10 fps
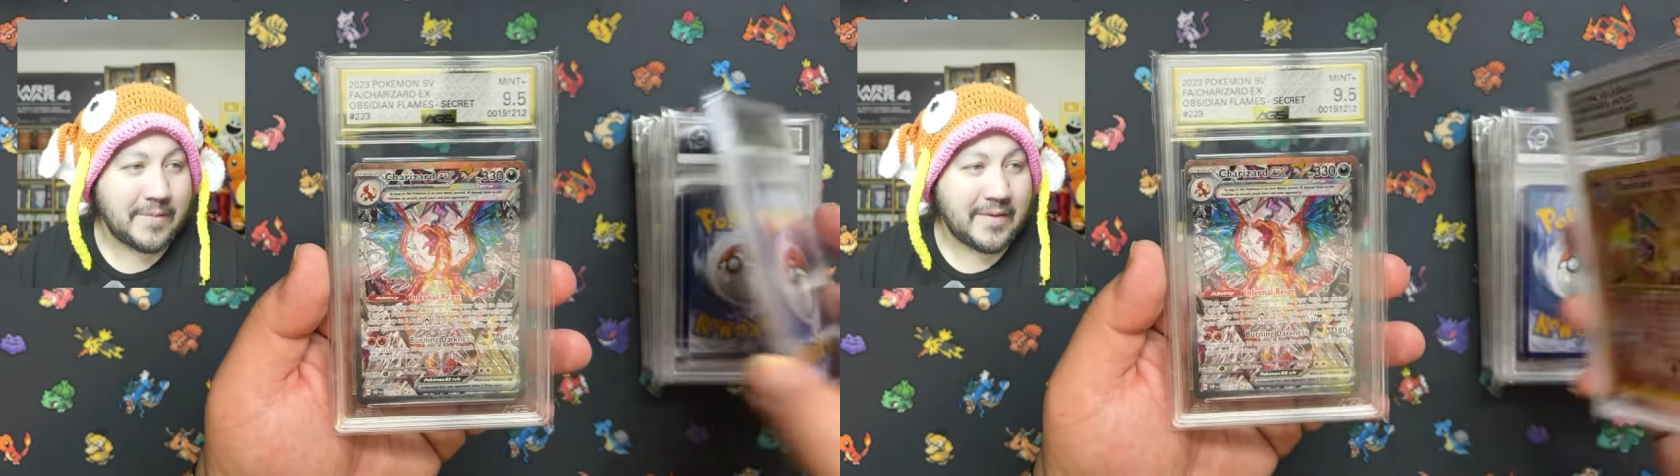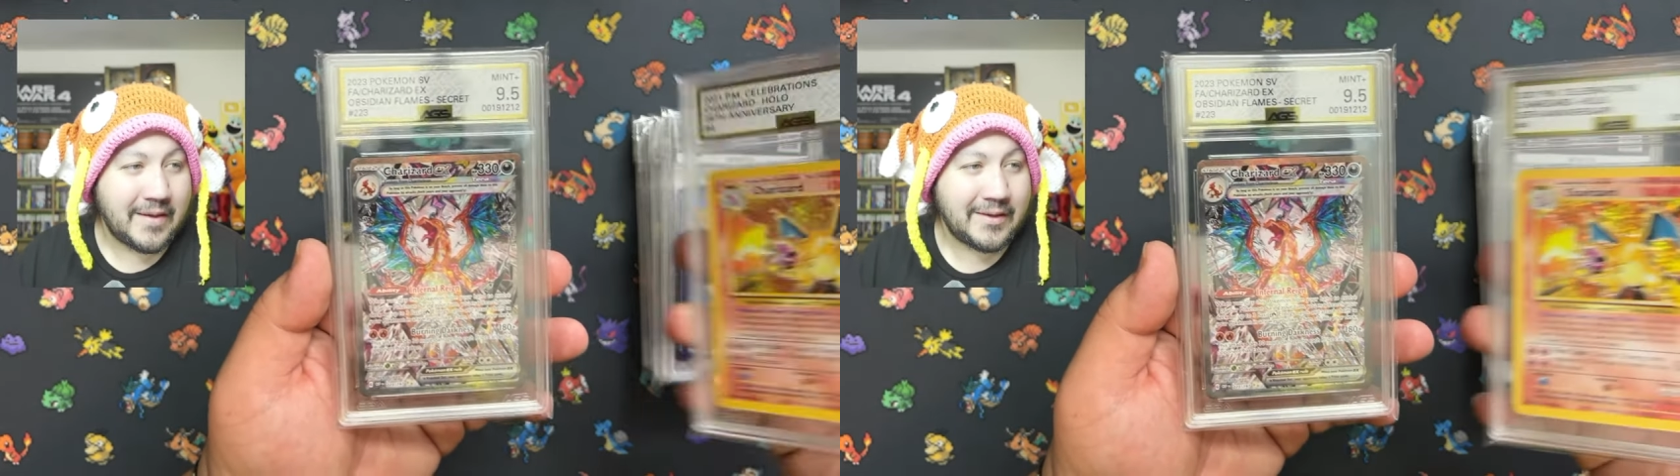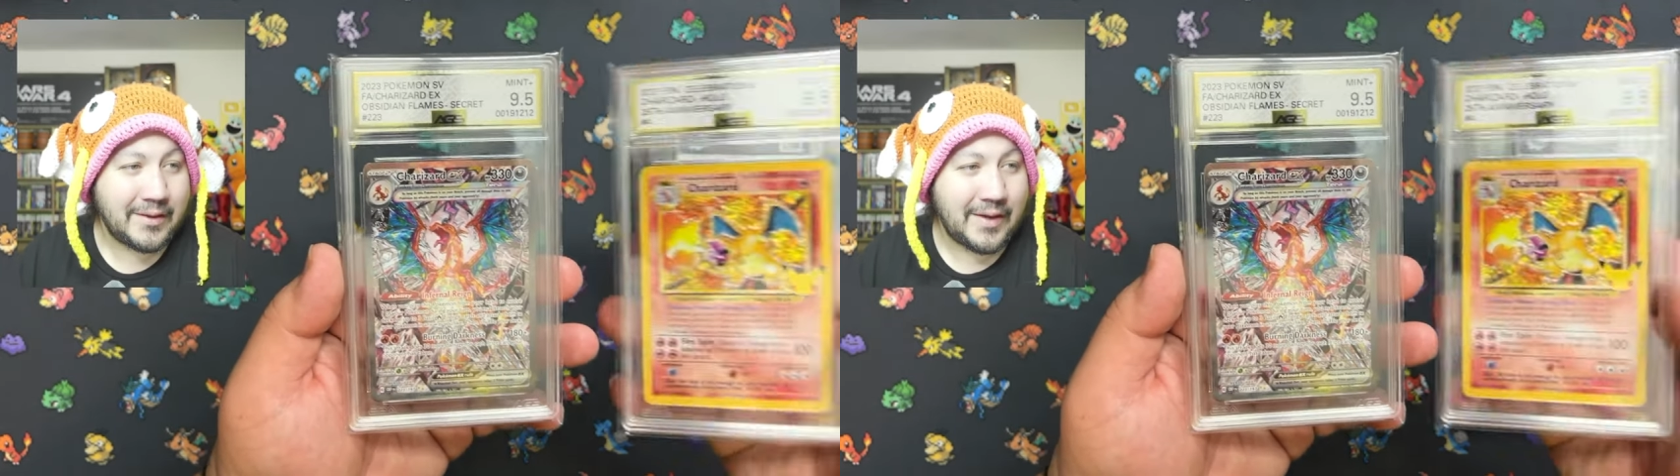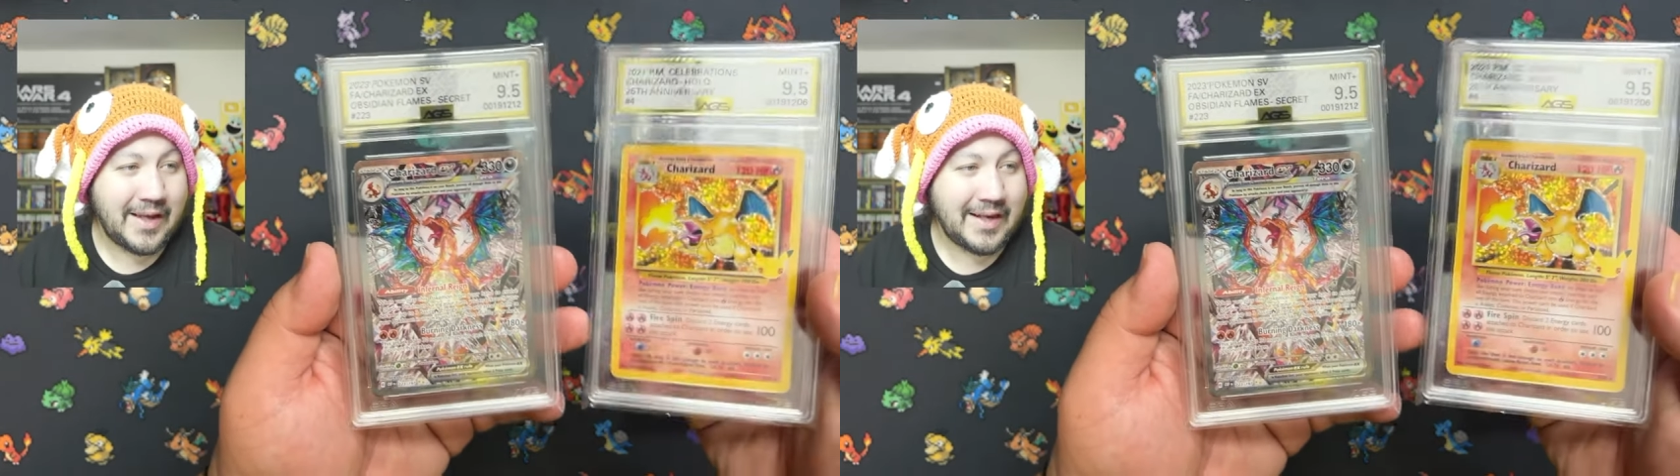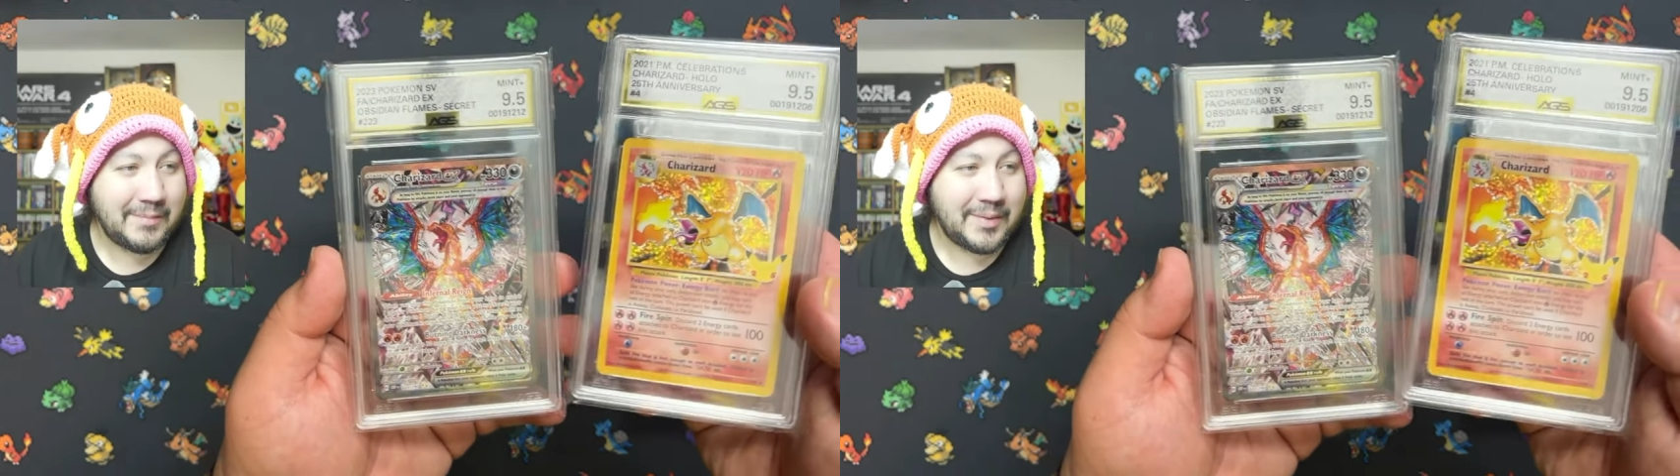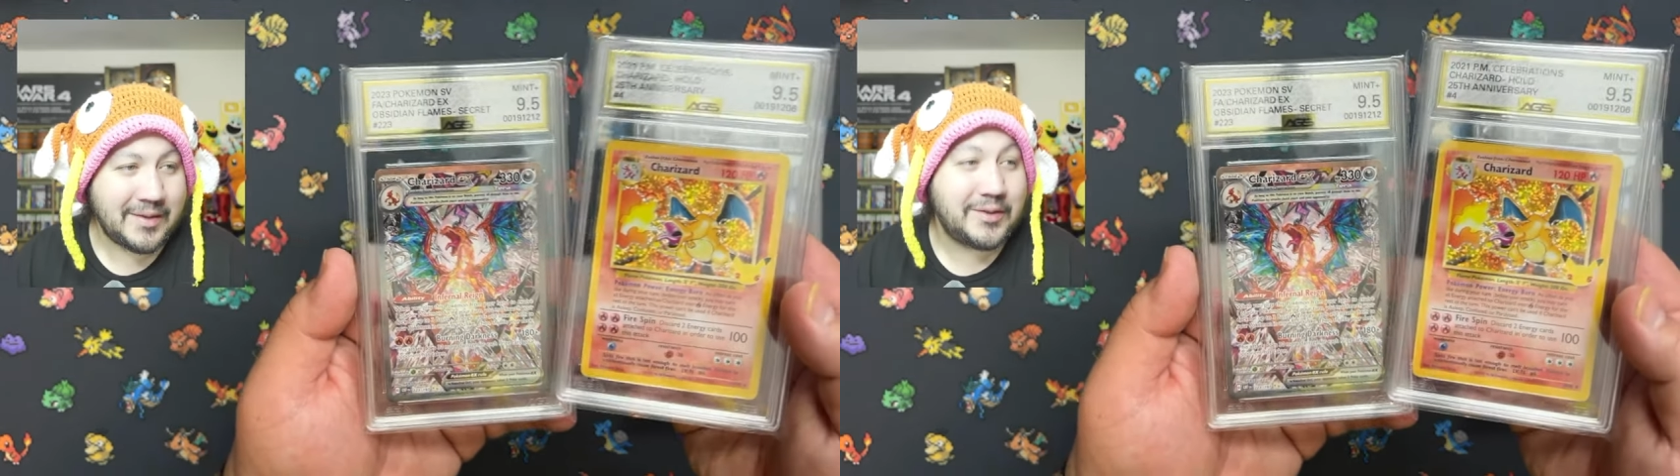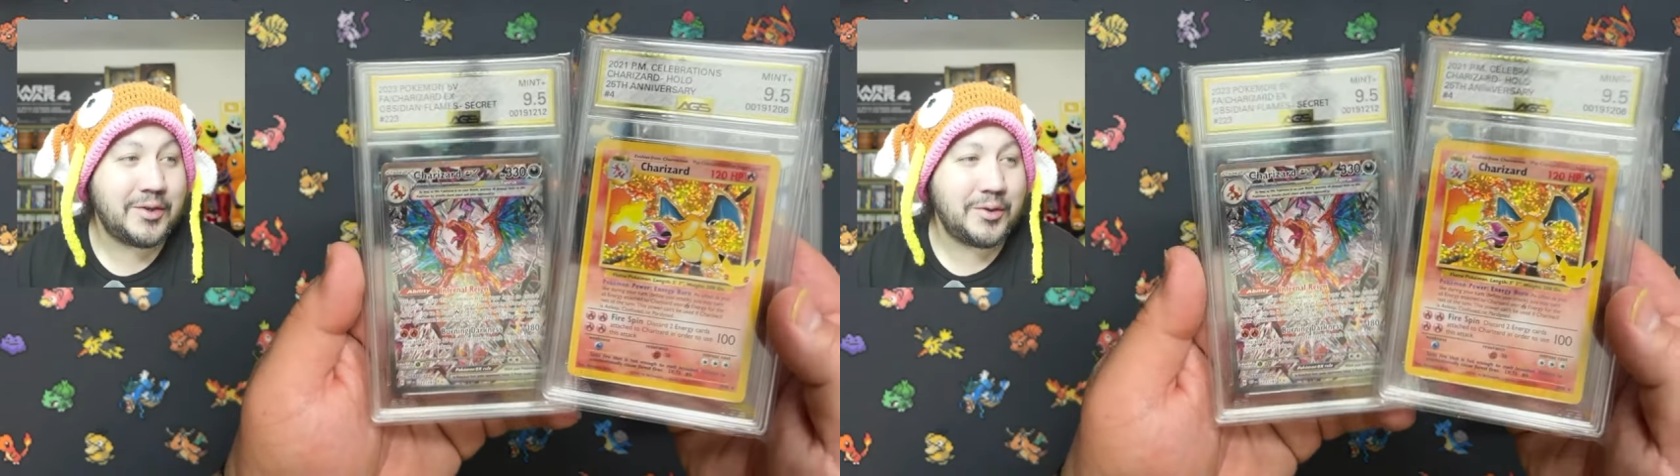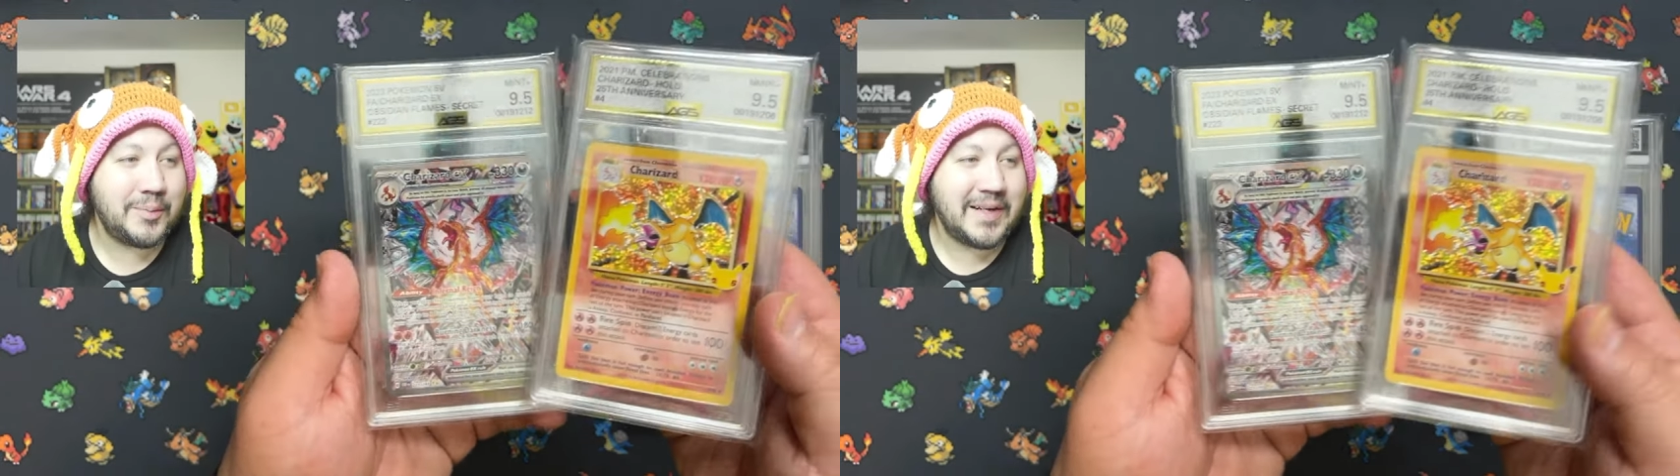So I didn't put
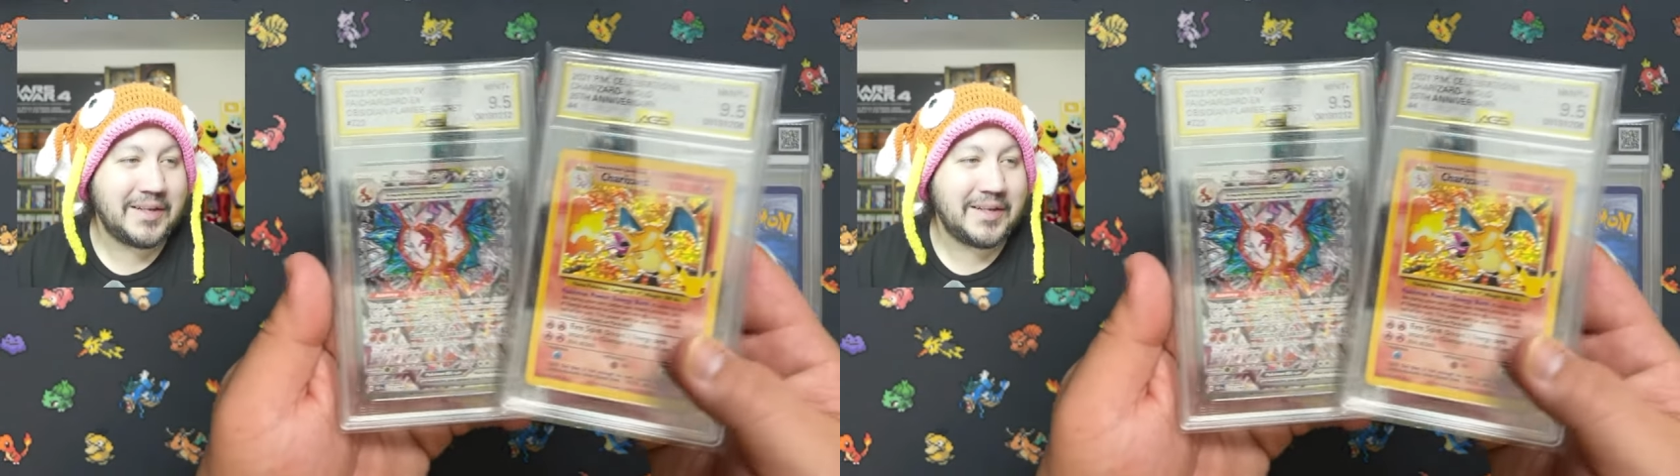too many